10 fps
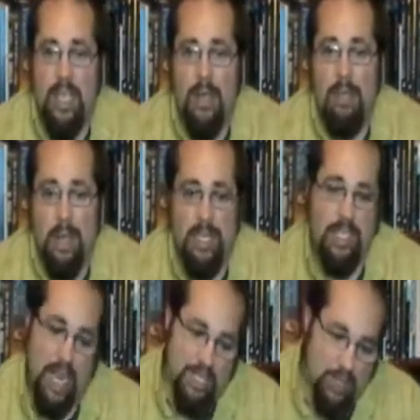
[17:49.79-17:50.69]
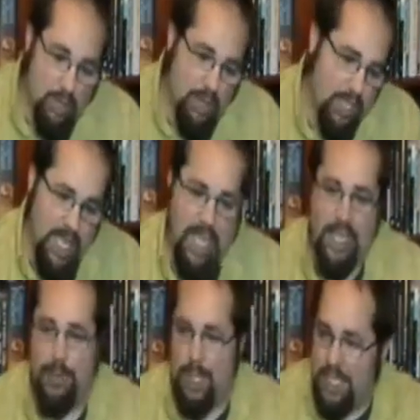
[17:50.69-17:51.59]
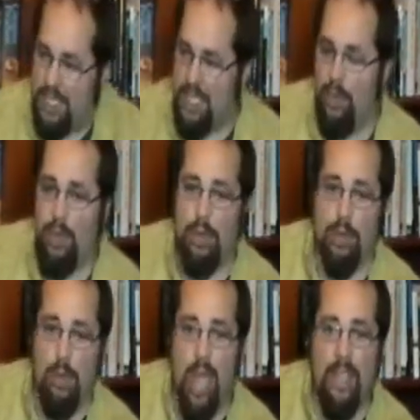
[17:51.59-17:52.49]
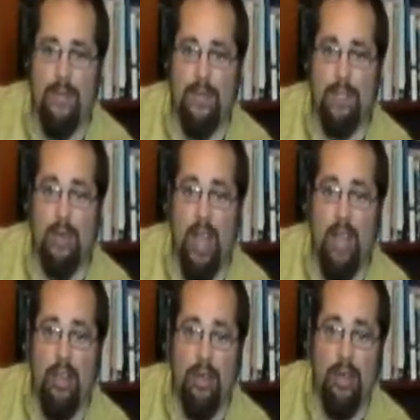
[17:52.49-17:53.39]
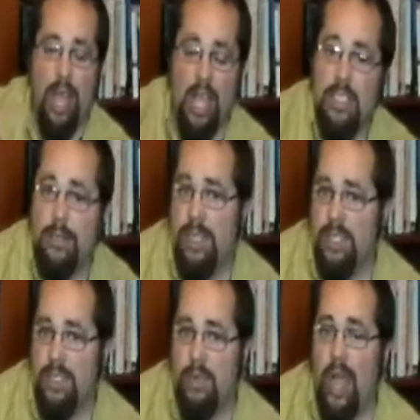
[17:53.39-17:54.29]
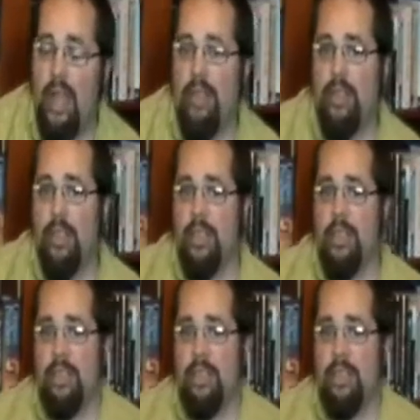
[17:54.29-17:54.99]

and maybe it's not just with your kids, but they see it with your wife as well or your husband as well.